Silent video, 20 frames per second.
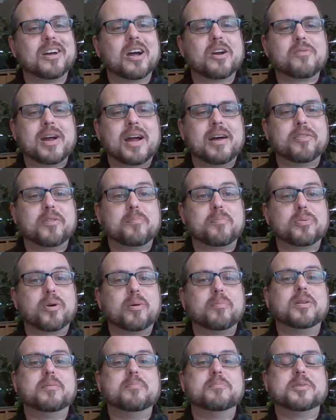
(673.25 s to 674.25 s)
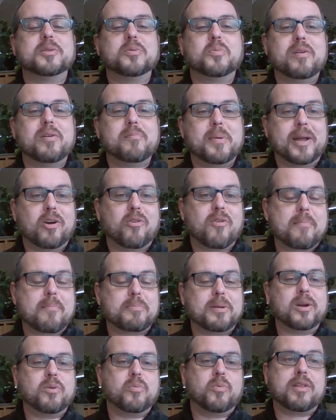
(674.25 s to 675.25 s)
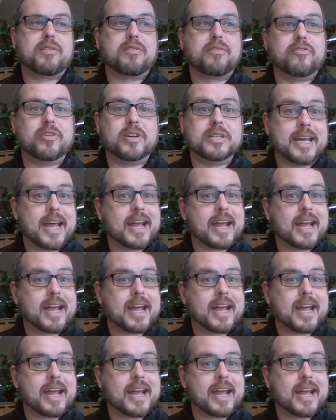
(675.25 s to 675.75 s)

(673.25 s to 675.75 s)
around the problems that we've been grappling with for